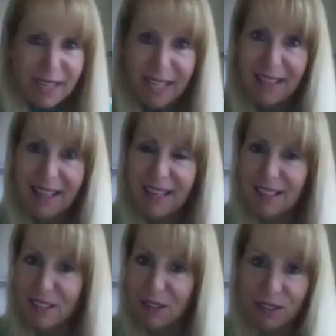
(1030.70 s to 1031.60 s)
in that
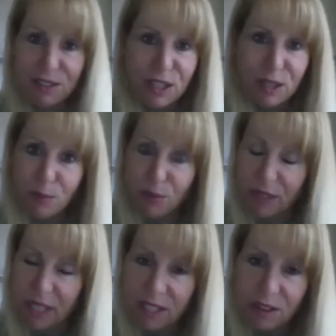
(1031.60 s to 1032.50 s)
the team,
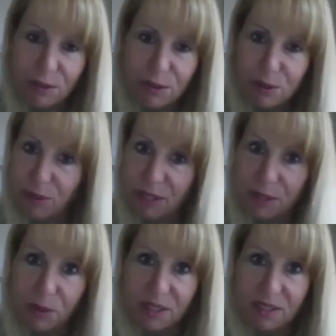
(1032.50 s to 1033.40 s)
bring in those
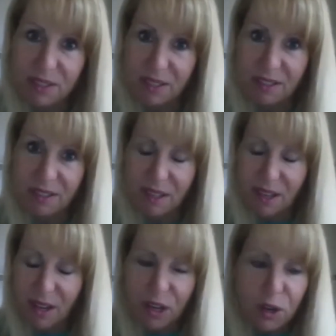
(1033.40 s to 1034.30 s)
resources.
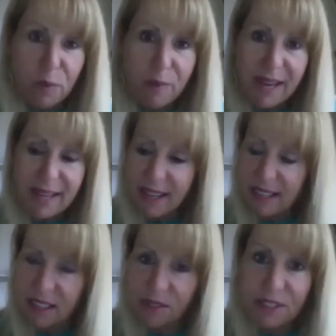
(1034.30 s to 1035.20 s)
You make that
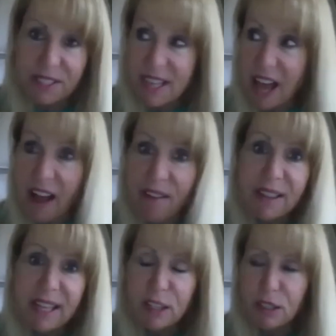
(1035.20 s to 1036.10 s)
difference and having
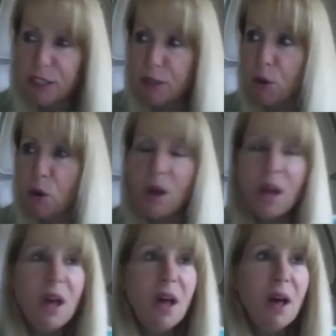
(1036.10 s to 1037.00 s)
that clear goal,
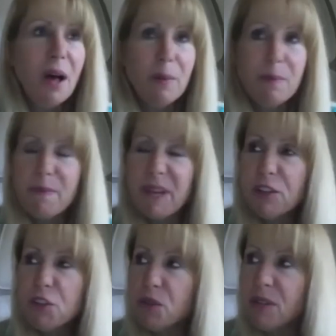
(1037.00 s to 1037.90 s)
uh,
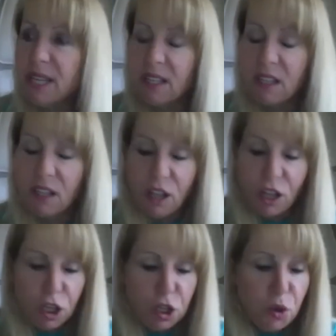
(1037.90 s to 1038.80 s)
picturing
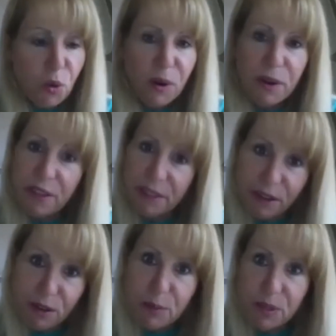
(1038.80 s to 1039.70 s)
your
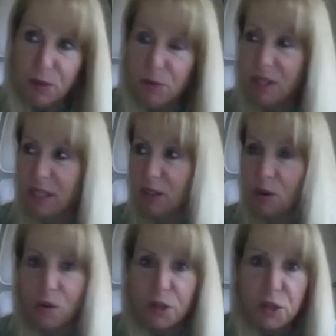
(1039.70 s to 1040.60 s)
therapeutic
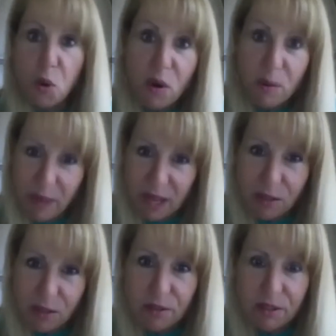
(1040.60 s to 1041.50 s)
or your
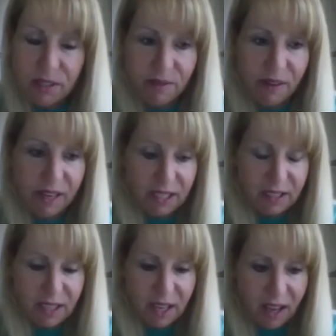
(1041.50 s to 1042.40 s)
medical
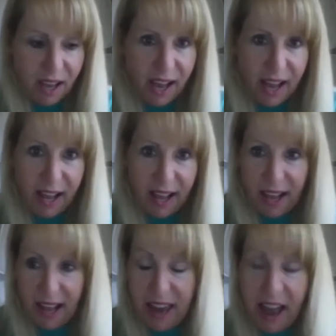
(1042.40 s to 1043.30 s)
device at, at,
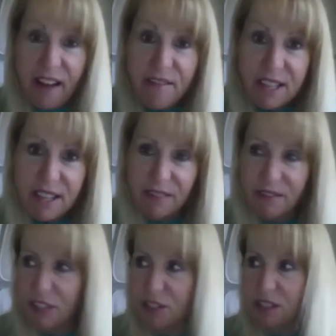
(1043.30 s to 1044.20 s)
and having that
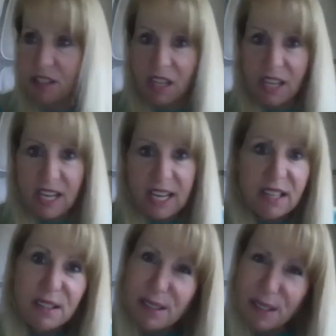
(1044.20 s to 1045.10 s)
vision
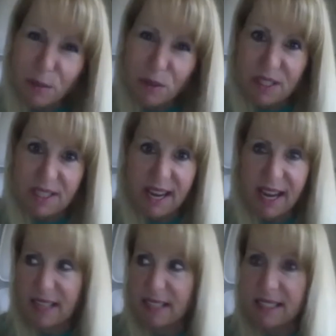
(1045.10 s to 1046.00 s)
in someone's
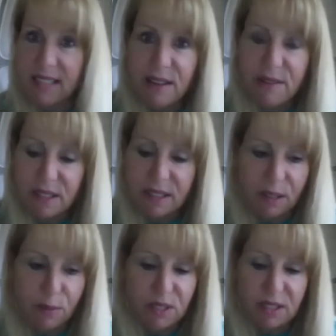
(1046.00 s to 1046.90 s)
hands, saving
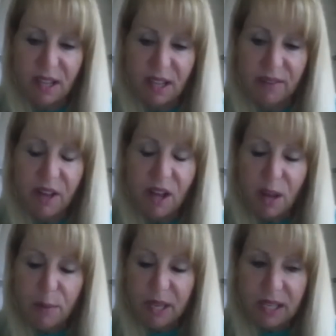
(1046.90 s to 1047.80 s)
someone's life. I
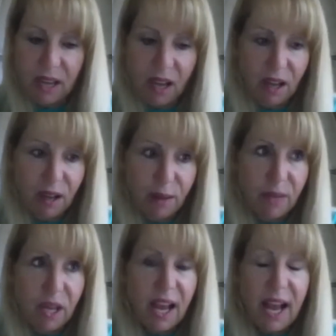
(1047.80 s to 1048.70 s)
mean, um,
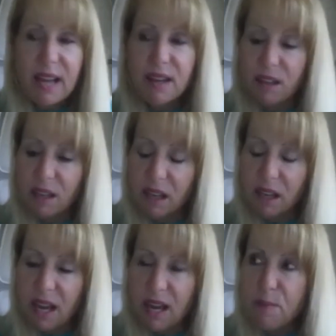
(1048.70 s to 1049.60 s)
and
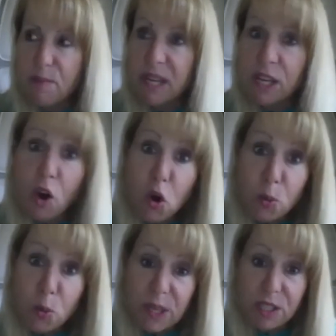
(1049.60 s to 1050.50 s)
and be
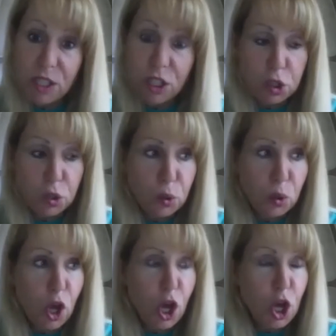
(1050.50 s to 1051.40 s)
open
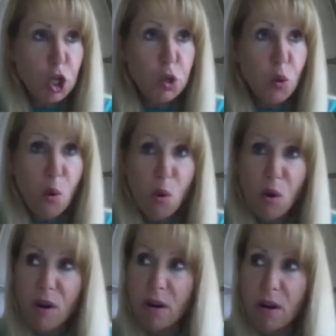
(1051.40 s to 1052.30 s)
to
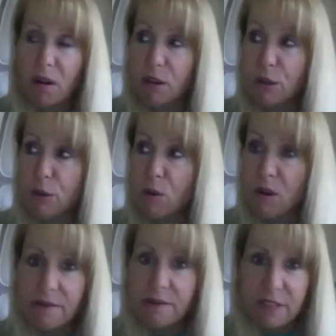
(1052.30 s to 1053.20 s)
your
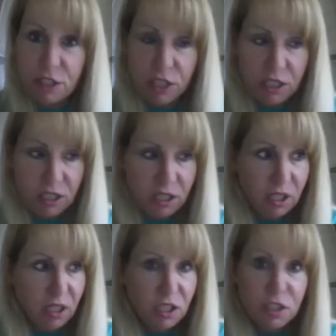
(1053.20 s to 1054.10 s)
your vision
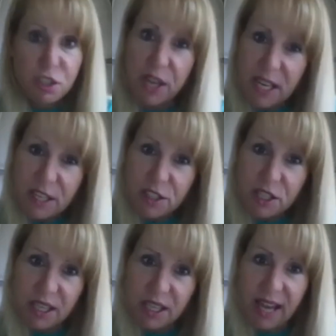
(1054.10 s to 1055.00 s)

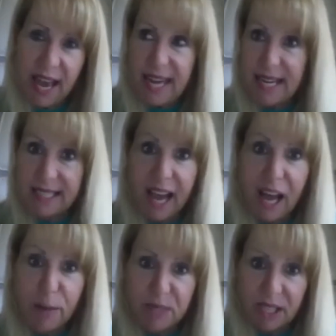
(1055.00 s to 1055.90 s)
changing and
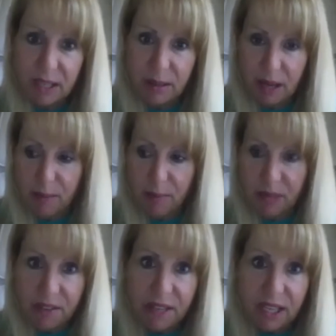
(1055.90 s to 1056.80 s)
adapting and, and
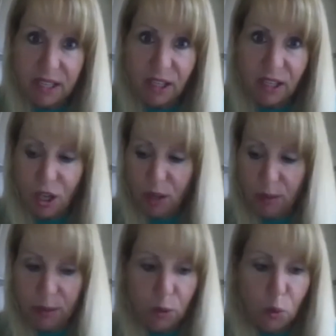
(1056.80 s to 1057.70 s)
pivoting
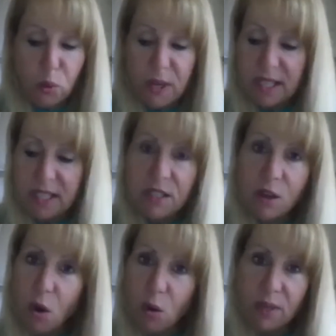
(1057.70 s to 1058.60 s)
we, we didn't
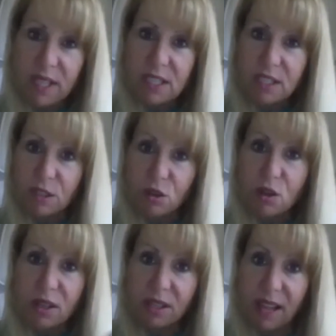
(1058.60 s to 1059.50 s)
always
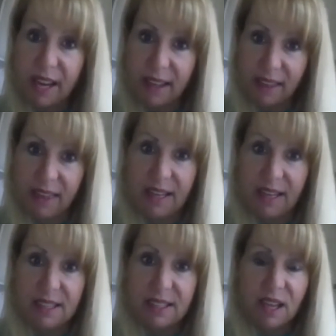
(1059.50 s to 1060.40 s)
look like
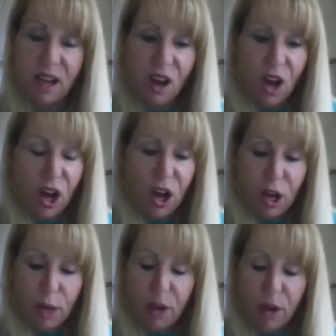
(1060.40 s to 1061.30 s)
this.
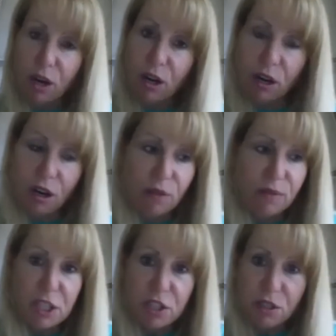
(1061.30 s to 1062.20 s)
Um, our, our,
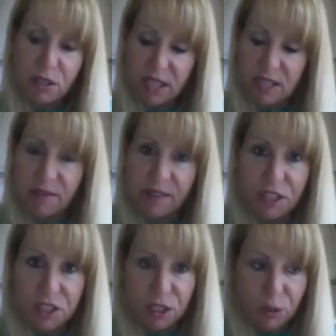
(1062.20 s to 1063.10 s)
original
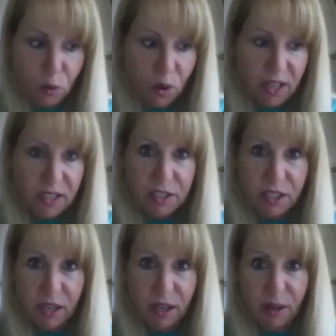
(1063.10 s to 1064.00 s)
innovation was
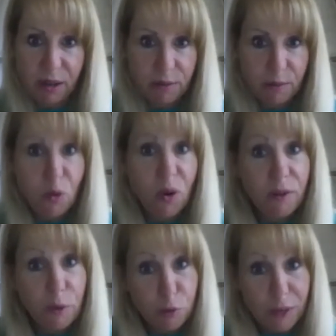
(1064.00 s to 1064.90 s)
uh, more of a
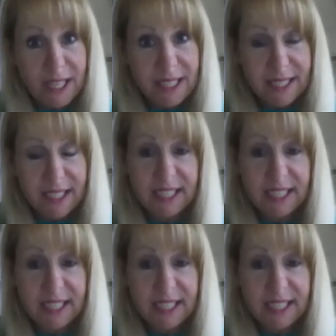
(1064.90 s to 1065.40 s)
bracelet.